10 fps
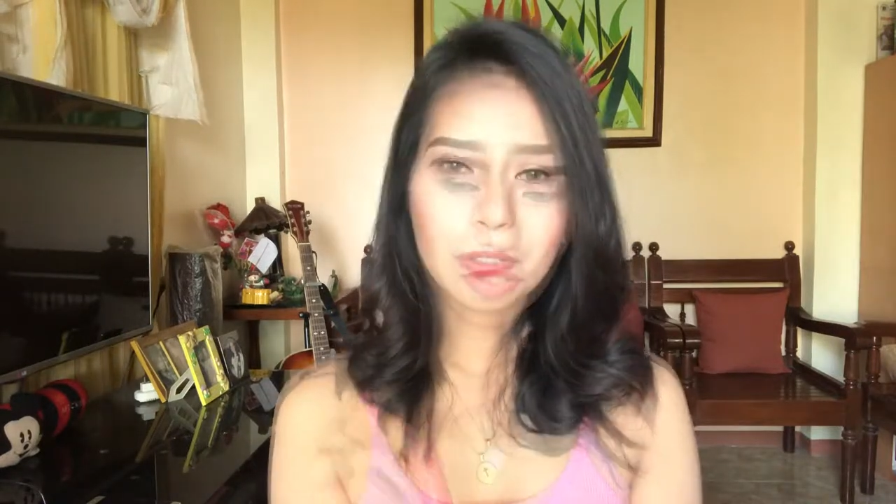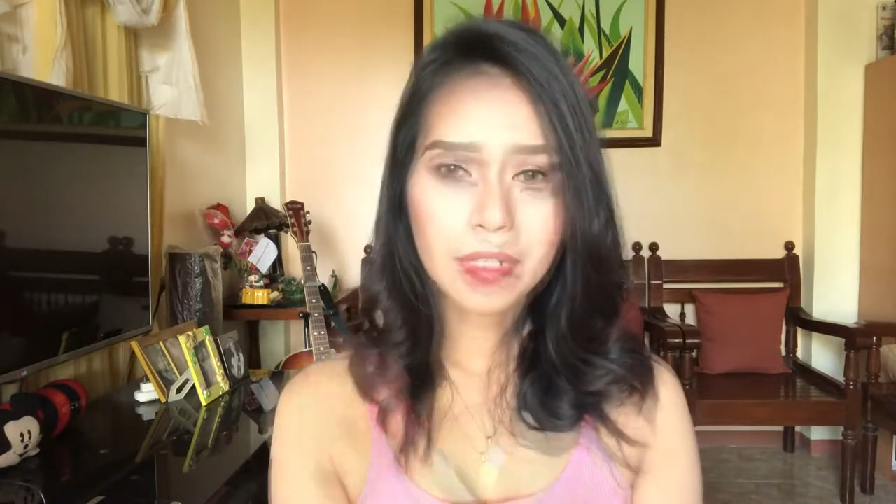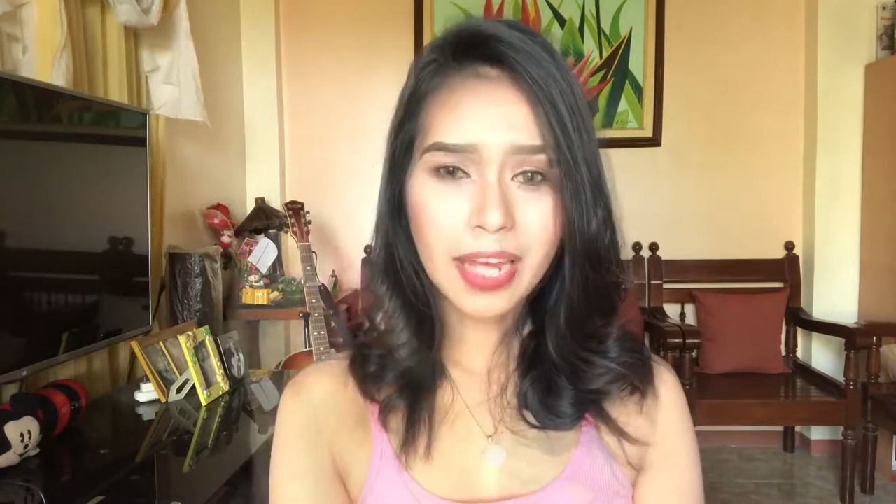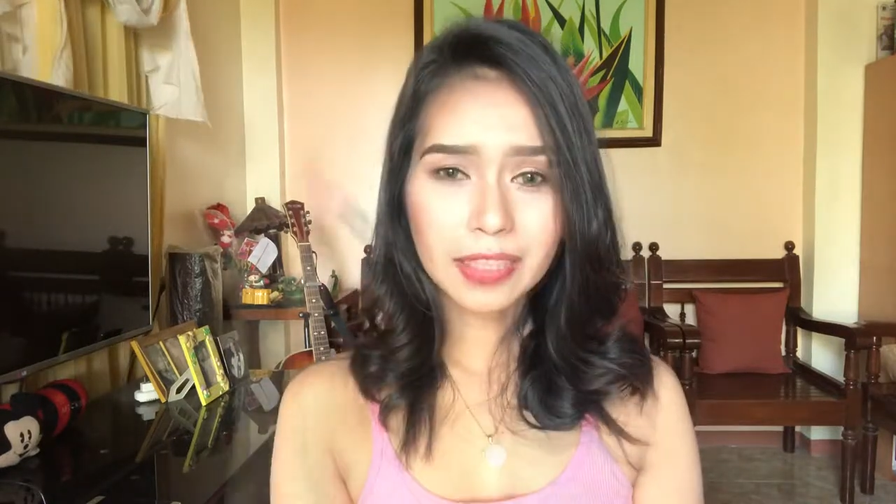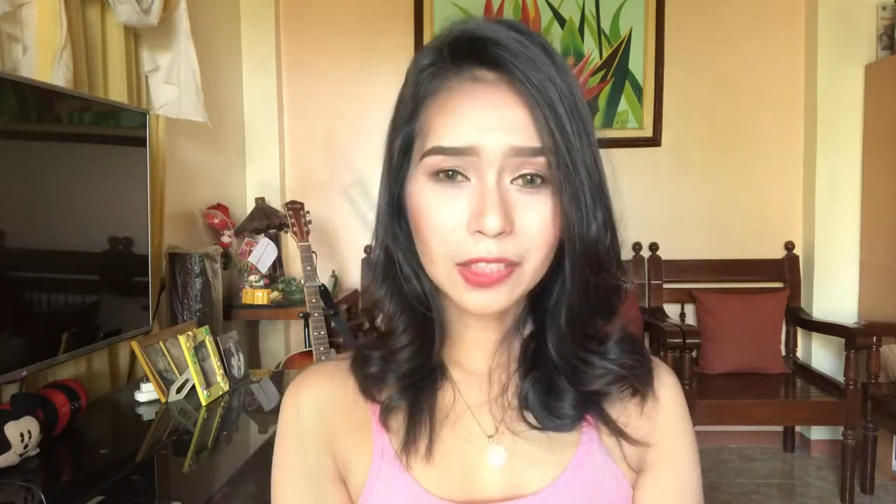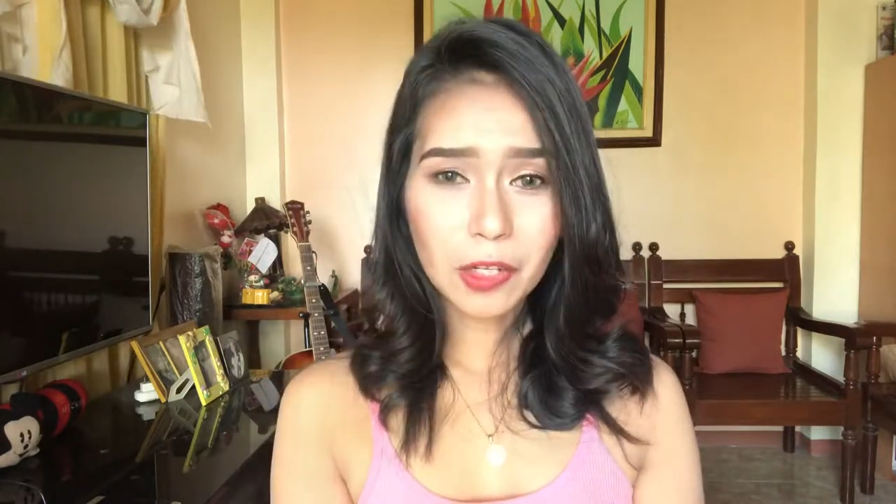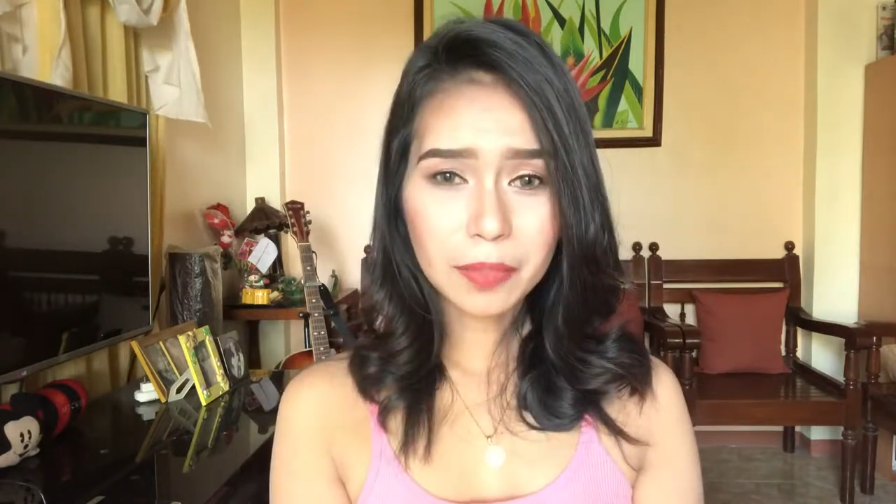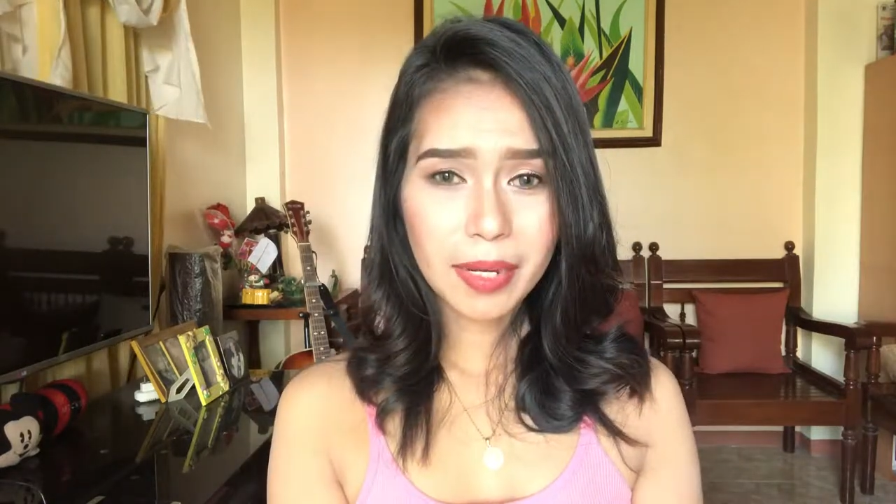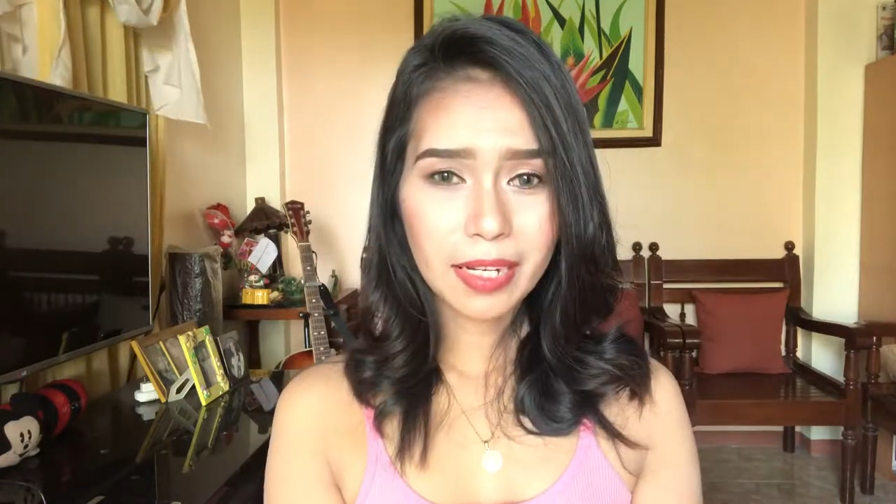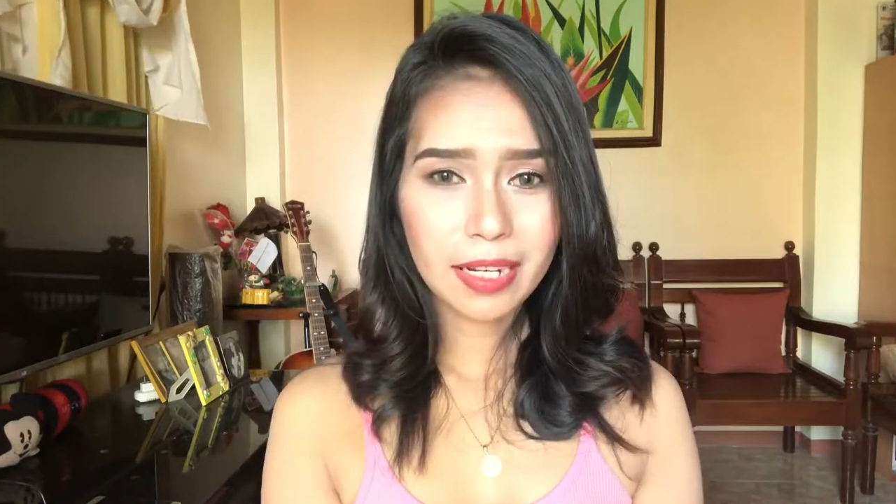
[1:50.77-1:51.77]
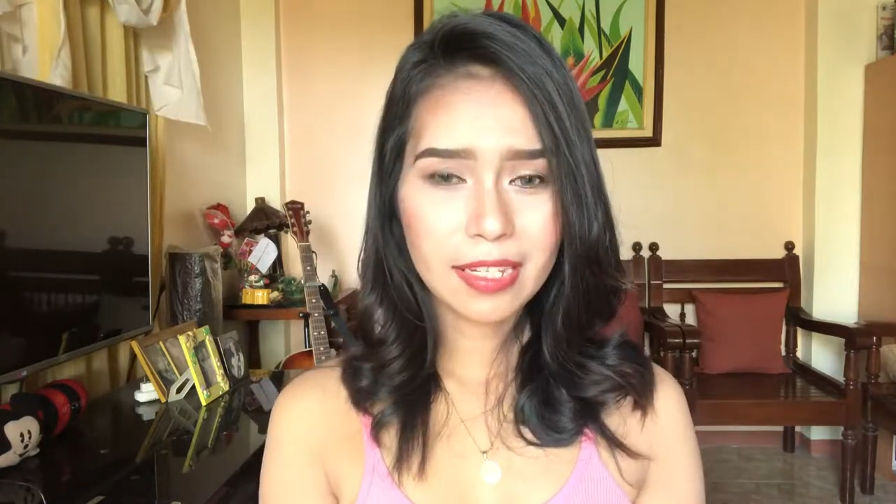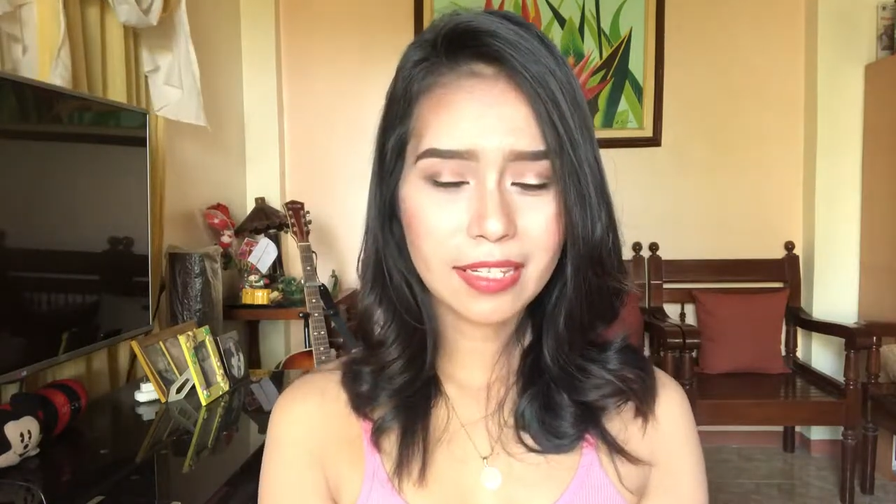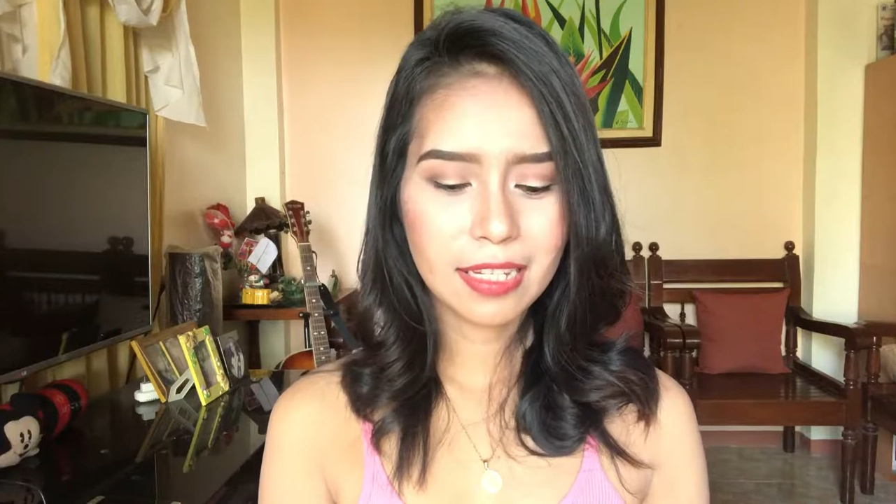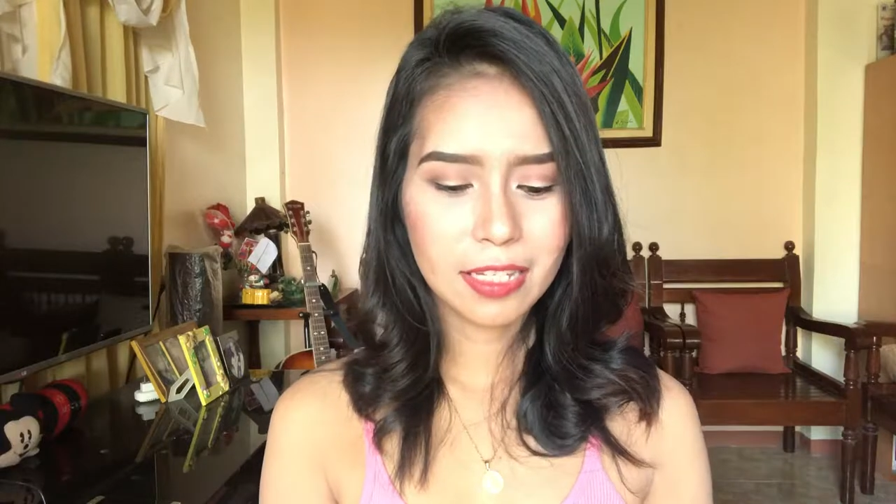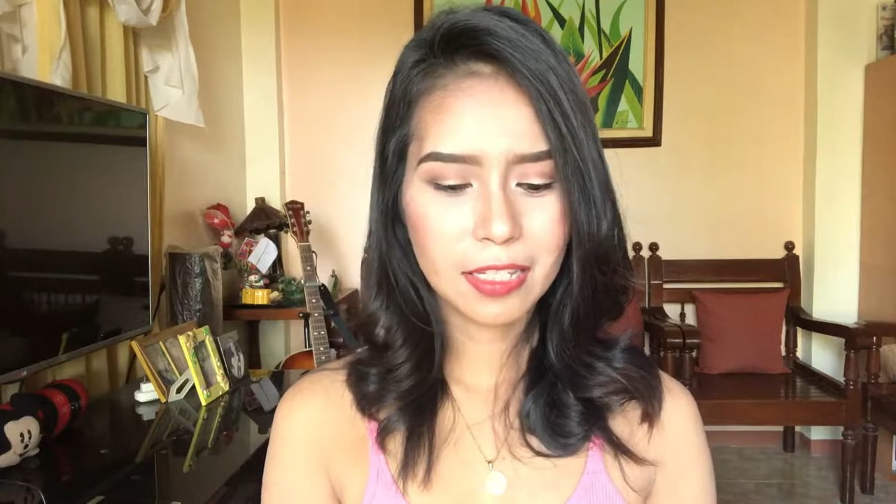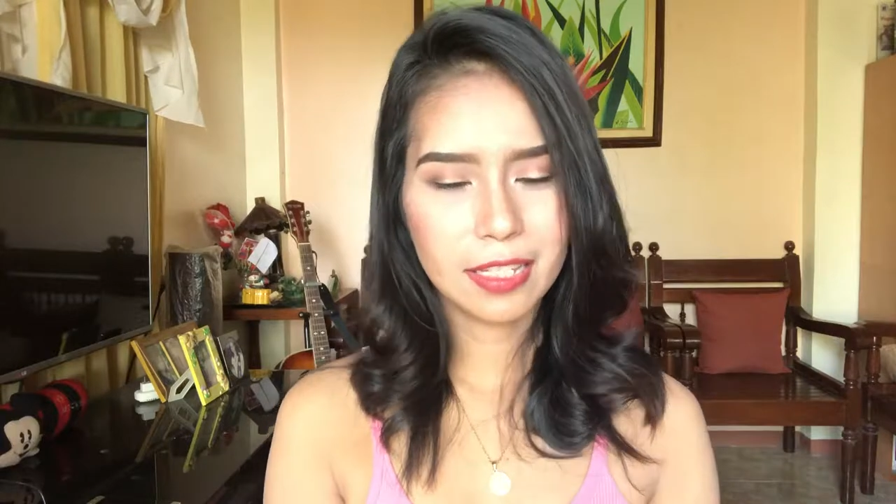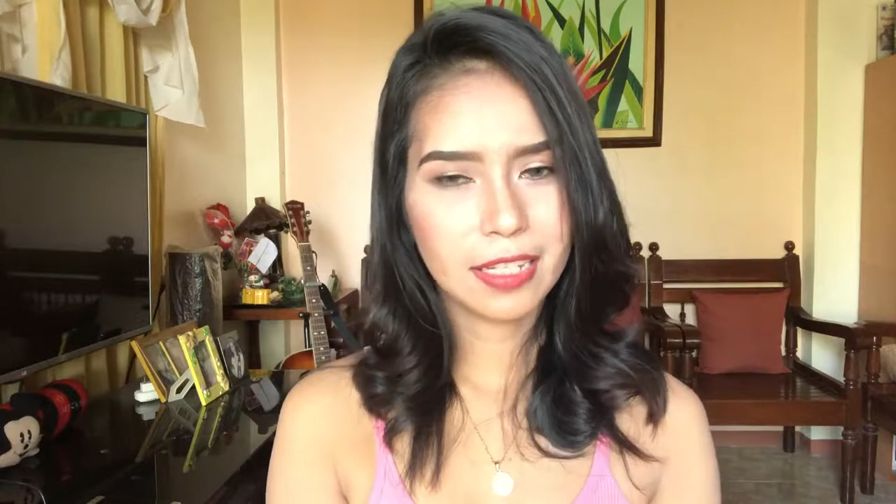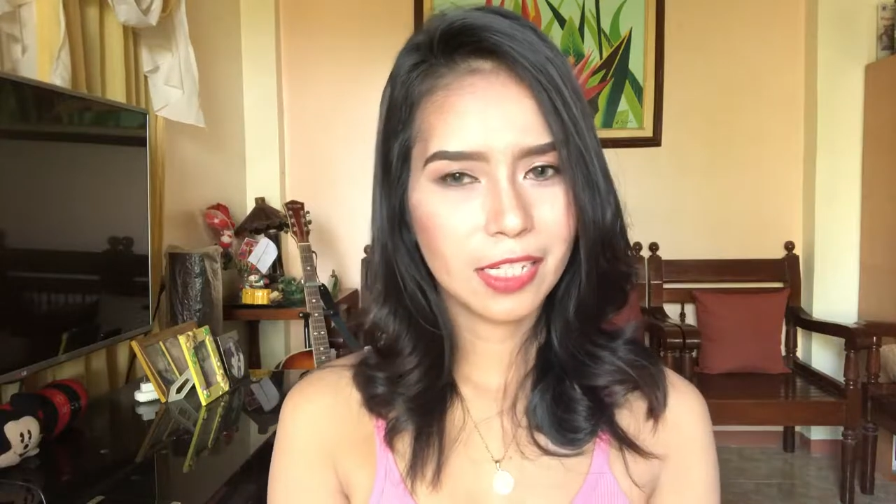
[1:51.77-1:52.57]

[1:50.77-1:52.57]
So, next on my list is,